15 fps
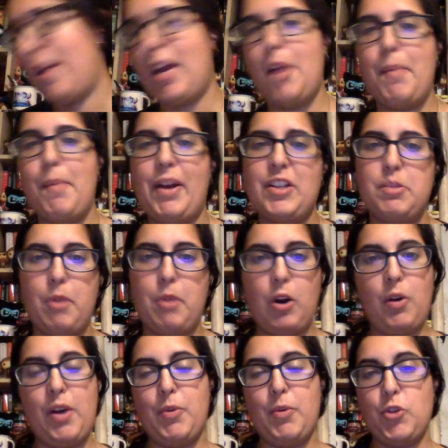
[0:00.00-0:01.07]
I come back
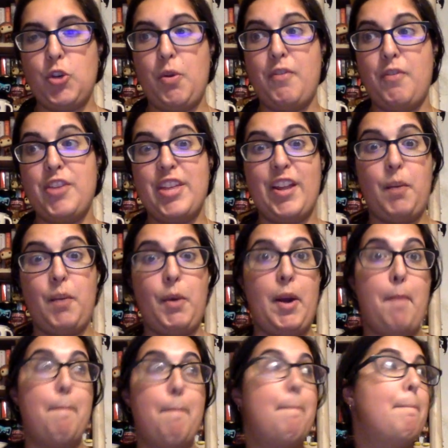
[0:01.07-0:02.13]
tomorrow, I will show you everything that I wound
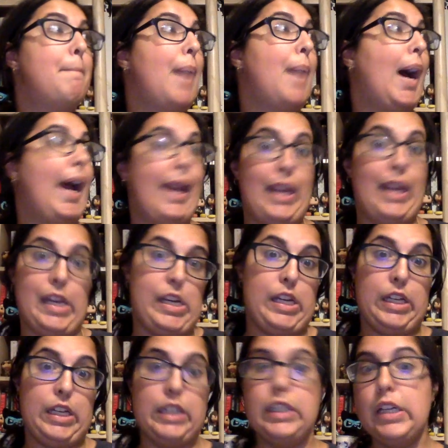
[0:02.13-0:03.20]
up
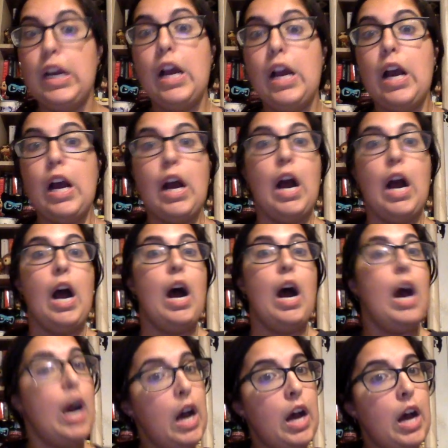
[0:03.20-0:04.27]
buying.
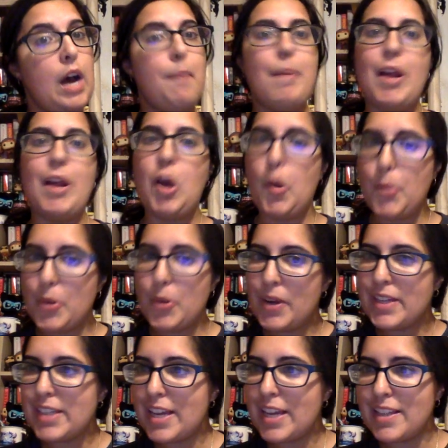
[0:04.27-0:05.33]
But I hope you
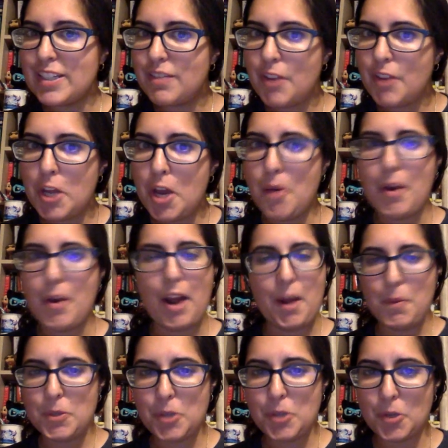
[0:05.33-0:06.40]
guys like this video, and I
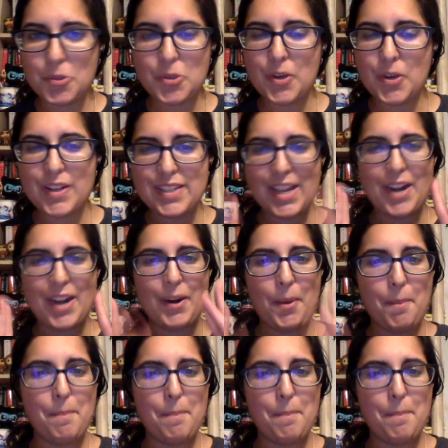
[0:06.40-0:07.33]
will talk to you guys later.